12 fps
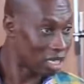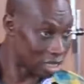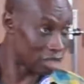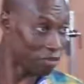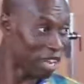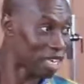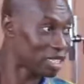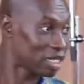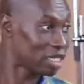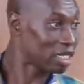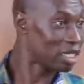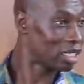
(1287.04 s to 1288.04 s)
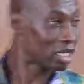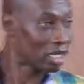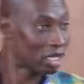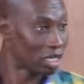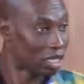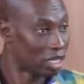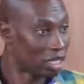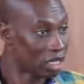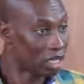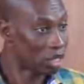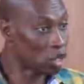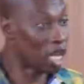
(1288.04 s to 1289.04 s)
It's a fact.
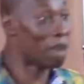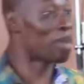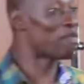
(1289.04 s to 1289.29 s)
You can